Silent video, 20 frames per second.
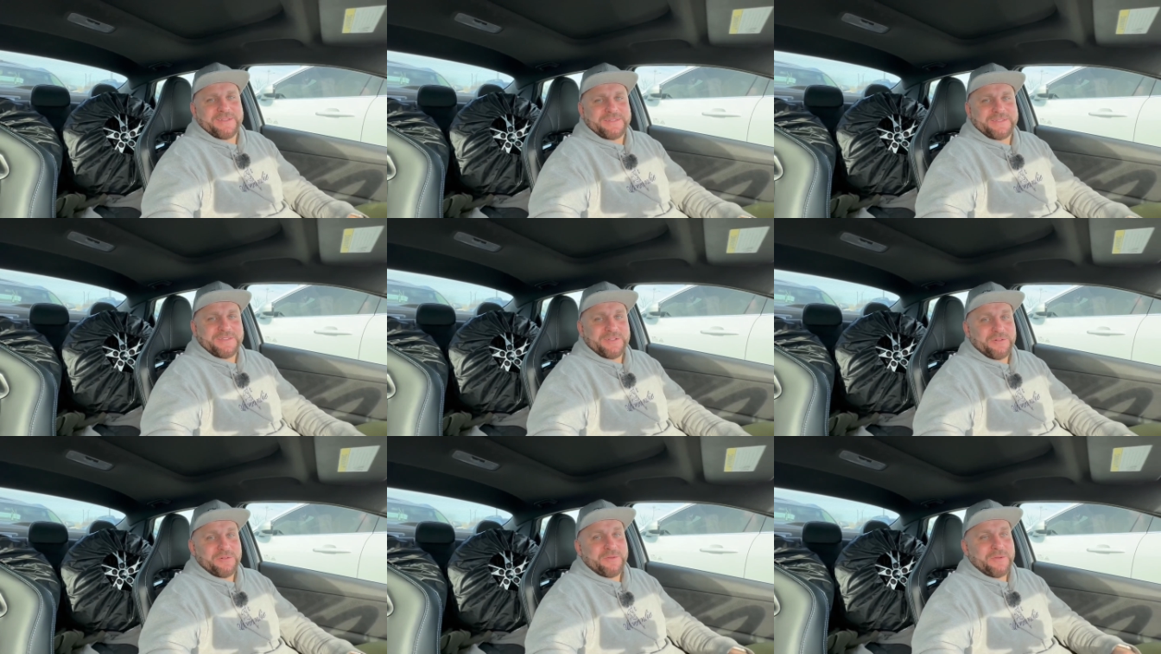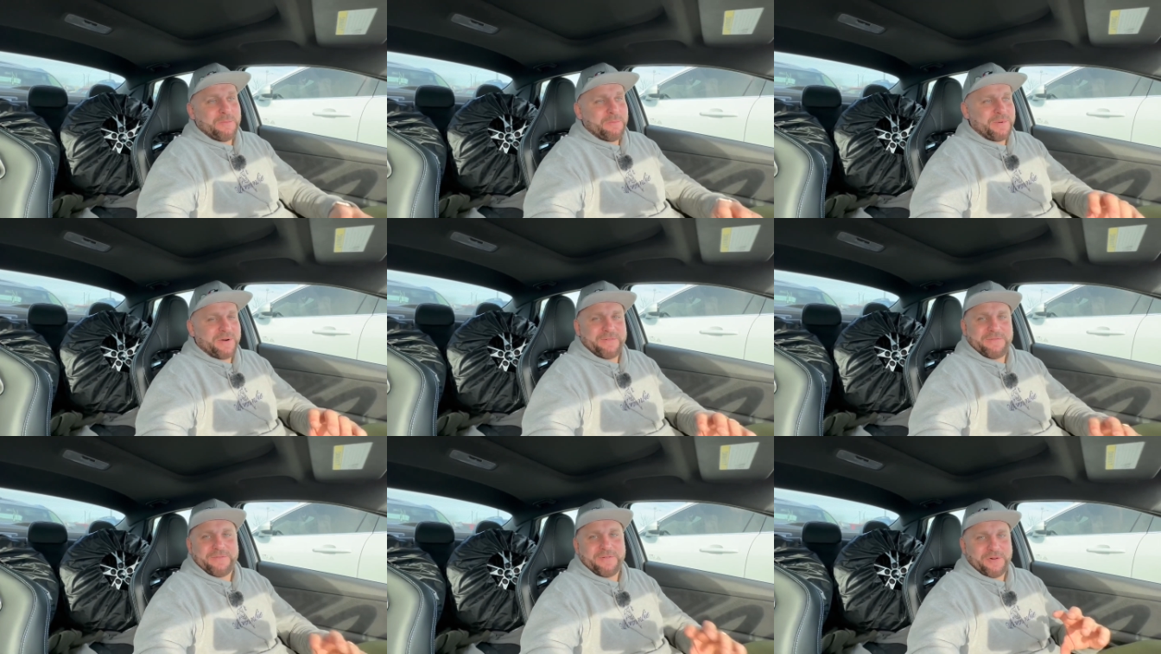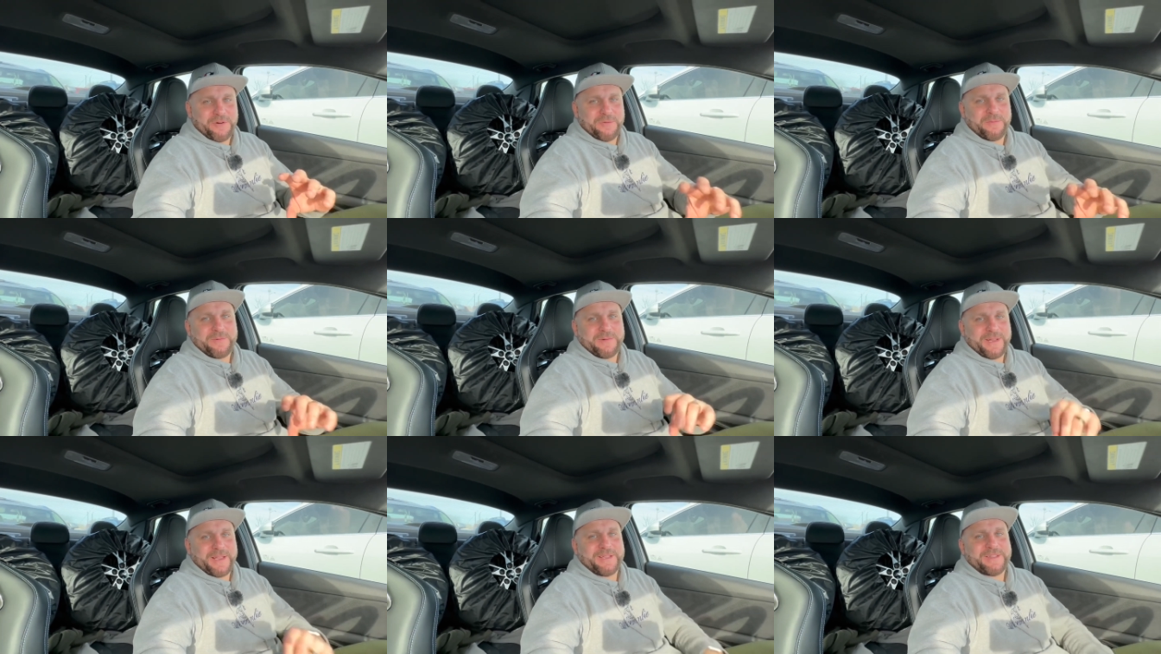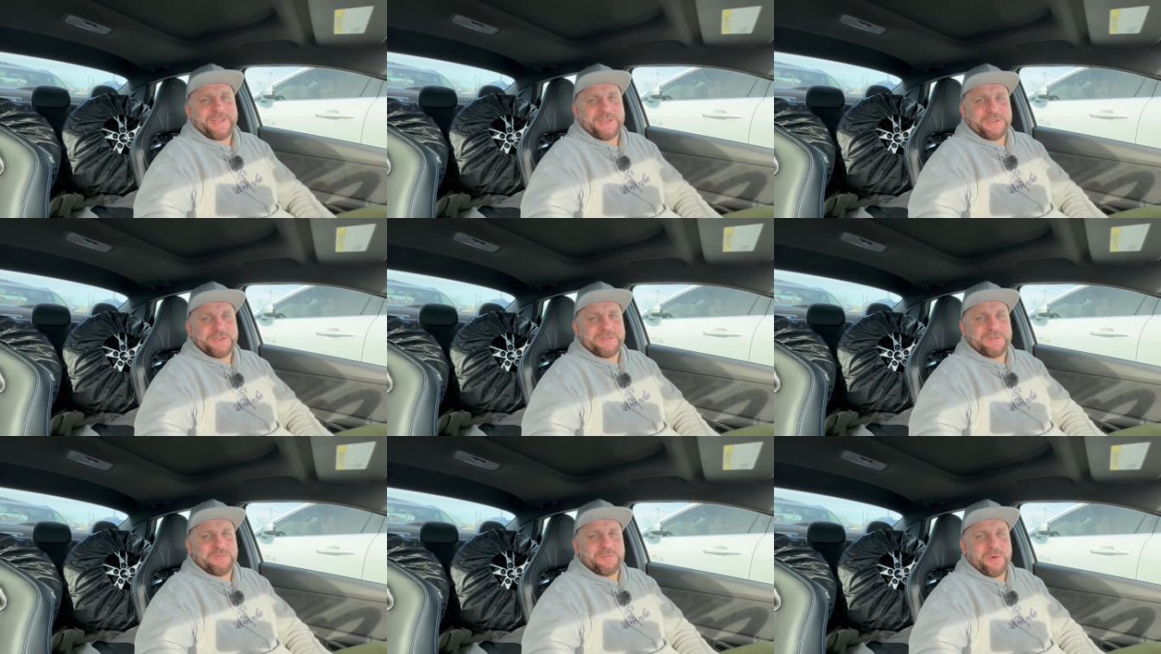still perform like they're
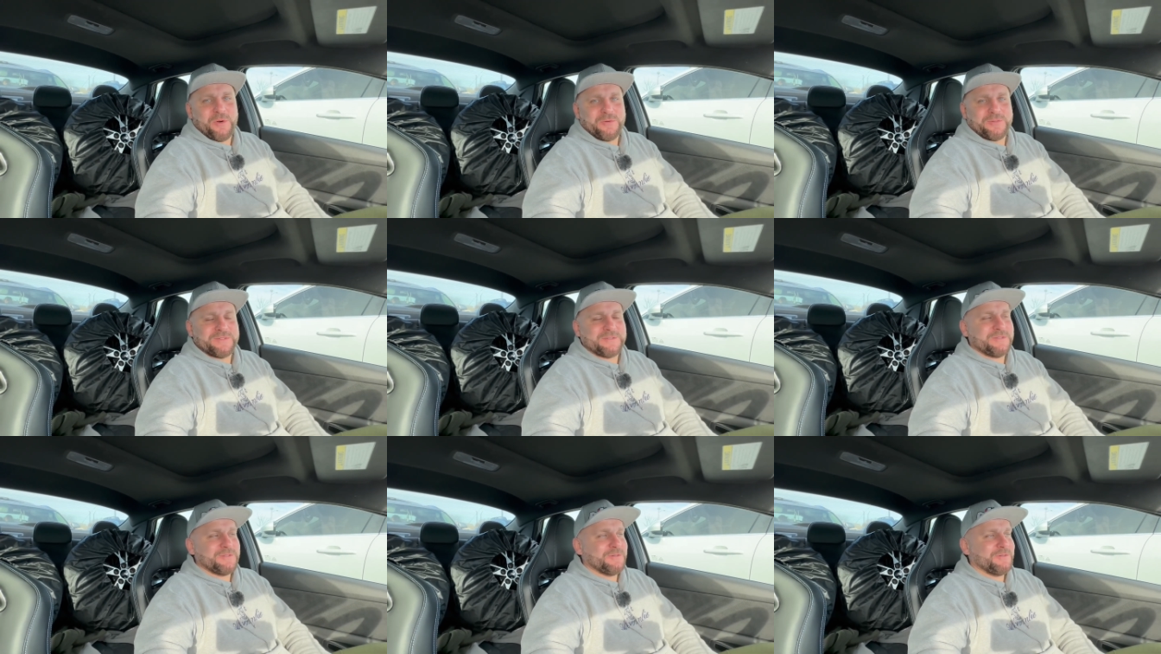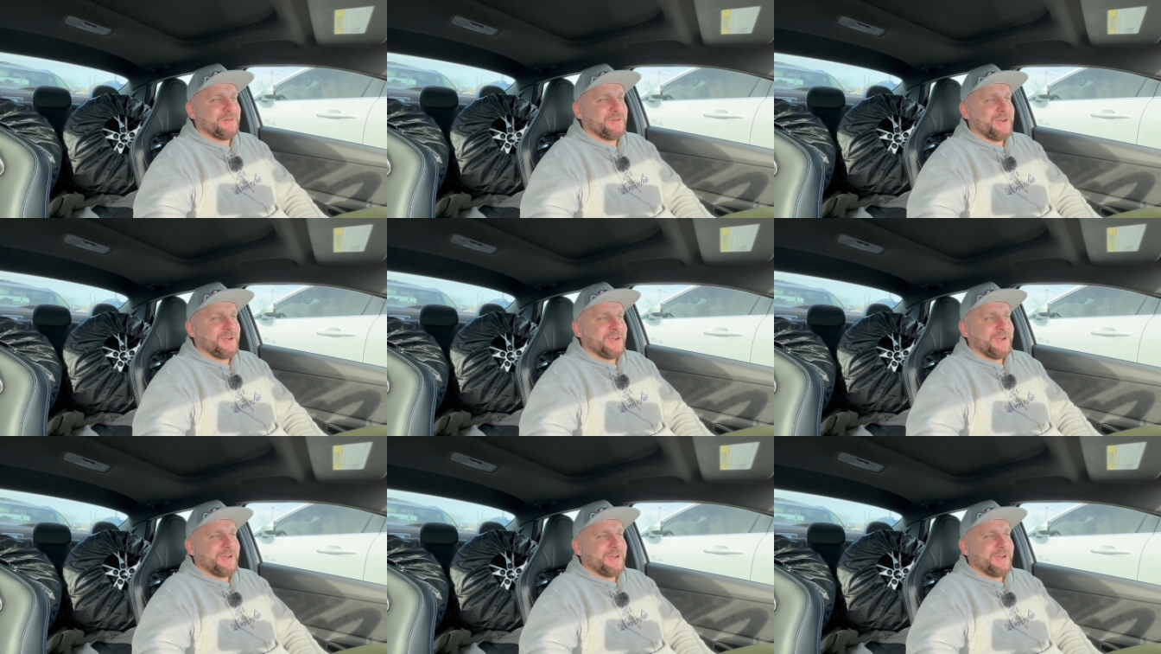supposed to,